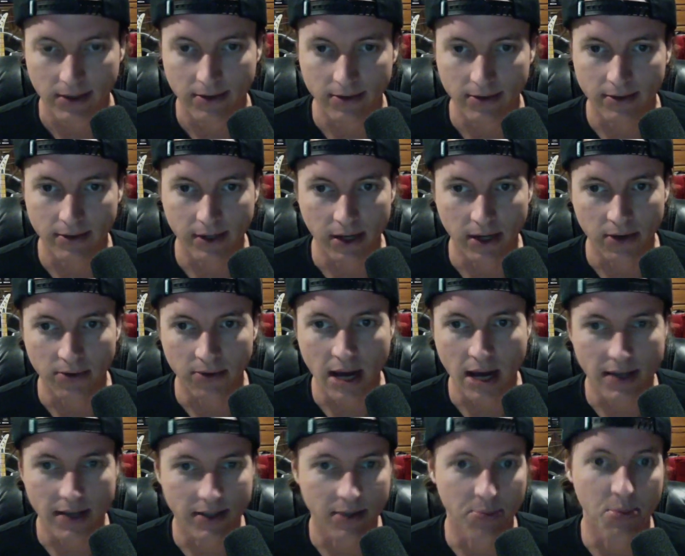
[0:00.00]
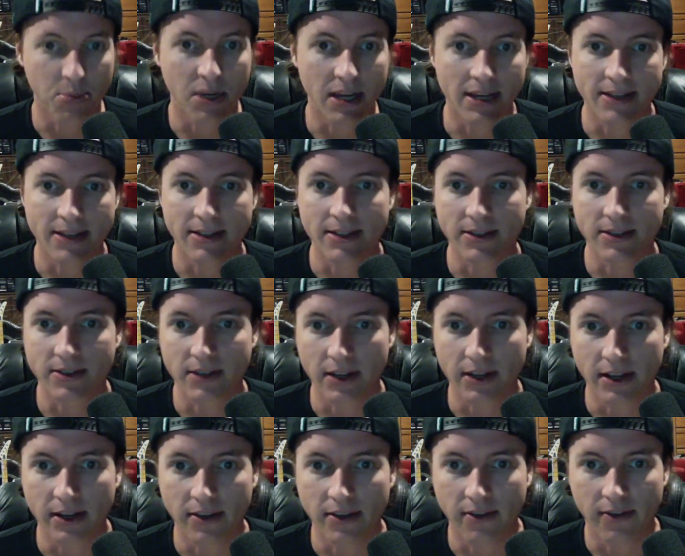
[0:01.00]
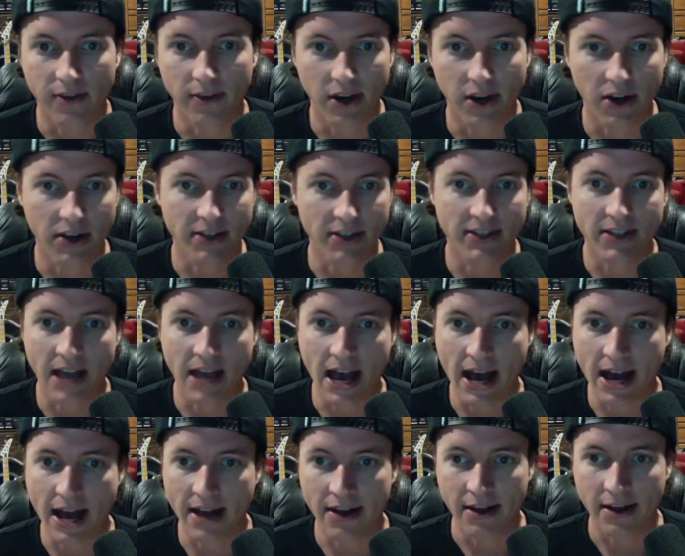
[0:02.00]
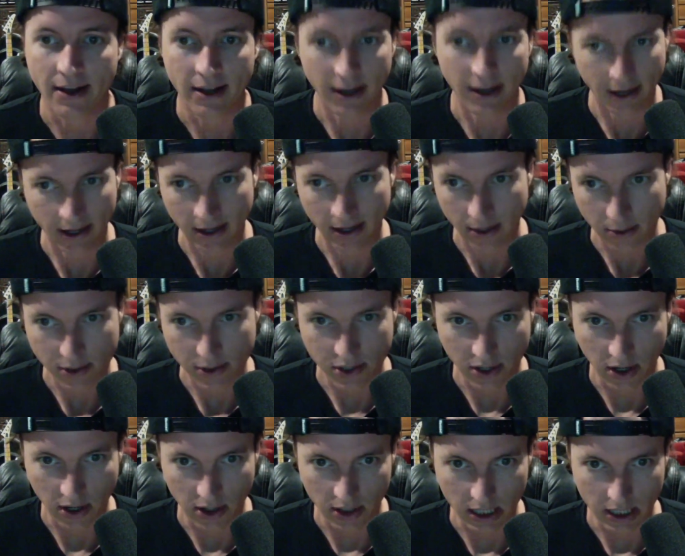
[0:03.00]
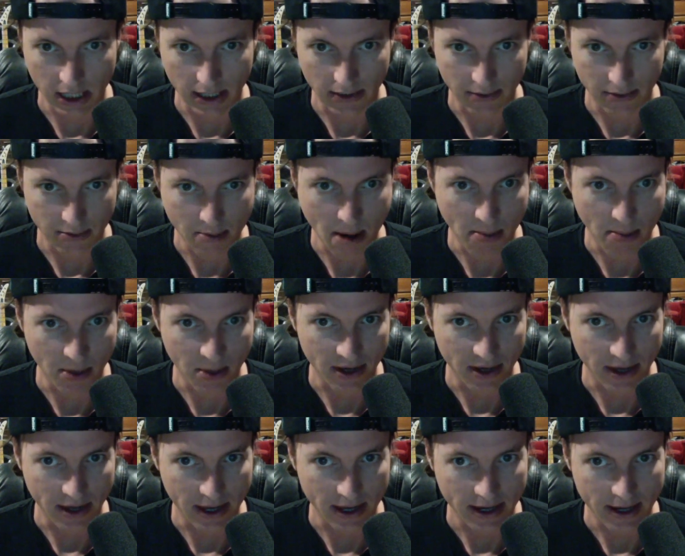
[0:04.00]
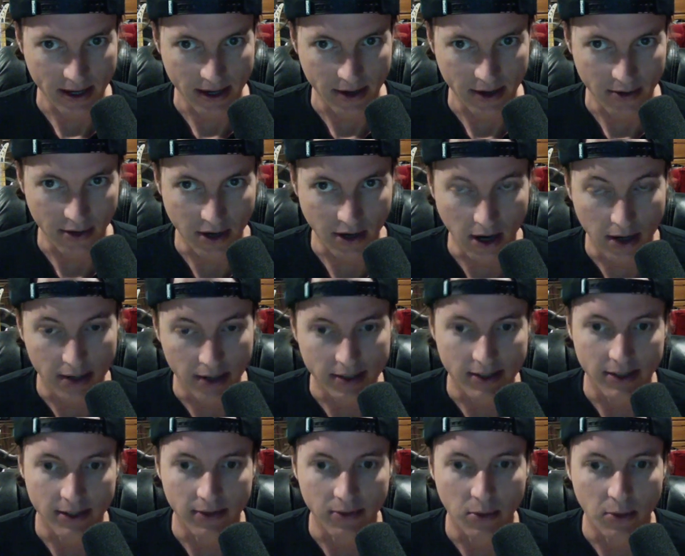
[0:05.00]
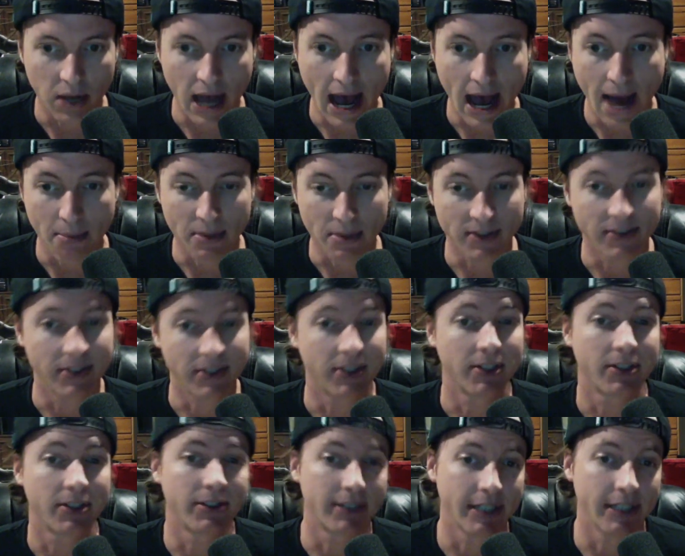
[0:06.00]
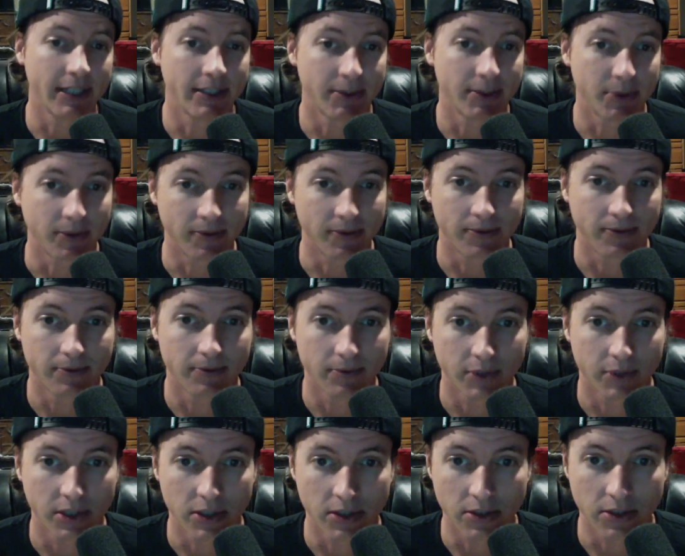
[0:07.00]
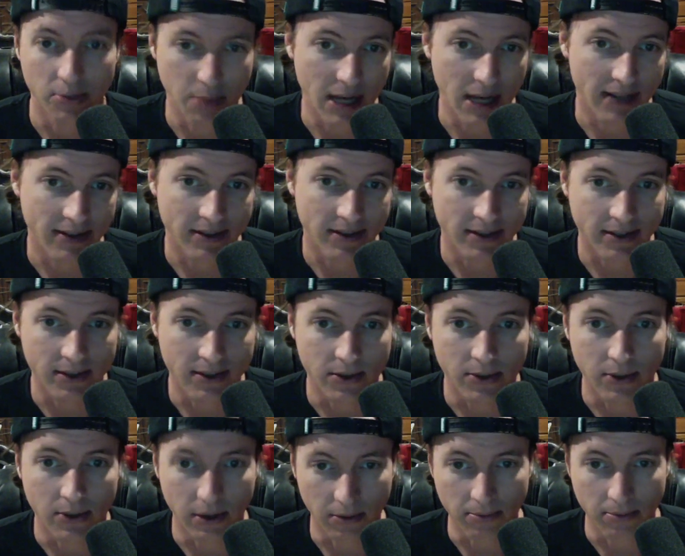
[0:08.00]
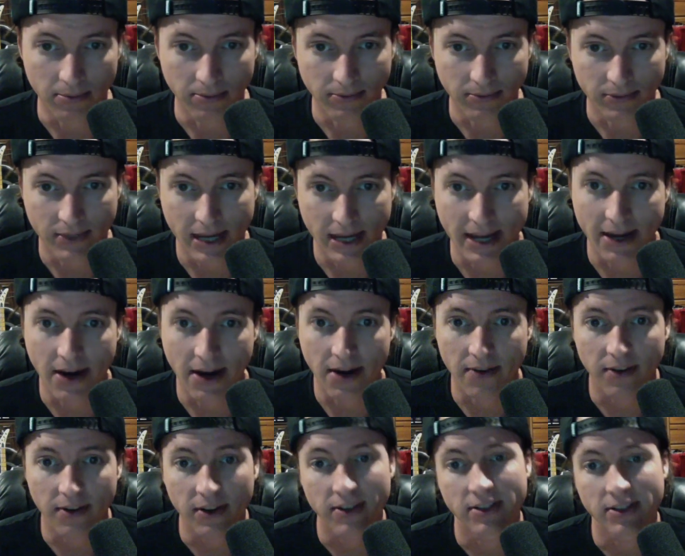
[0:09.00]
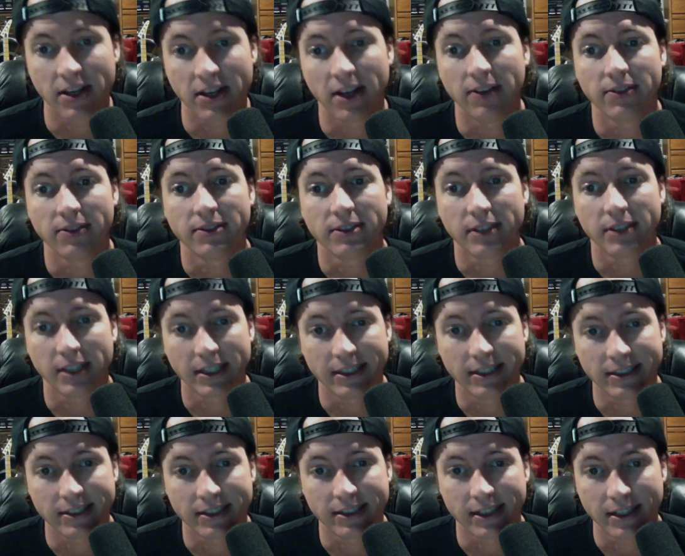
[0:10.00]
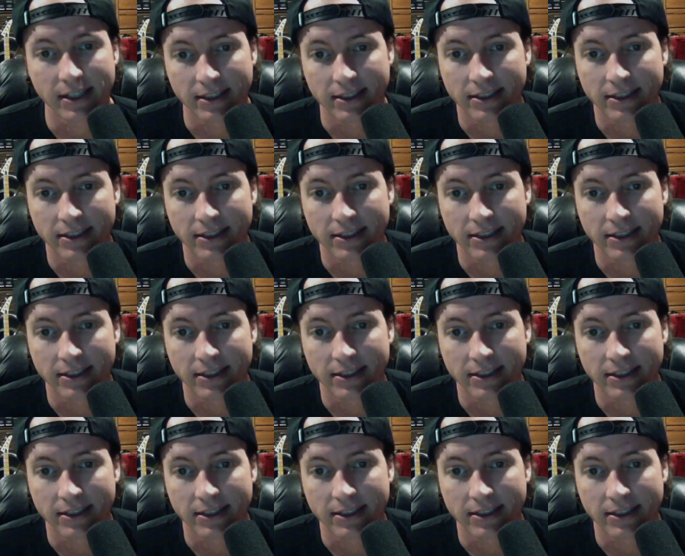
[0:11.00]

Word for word: you know, rest in peace. It's uh, very sad we should all uh, remember that you know regardless of what happens in our careers we've should do the best to um, take care of ourselves, and uh,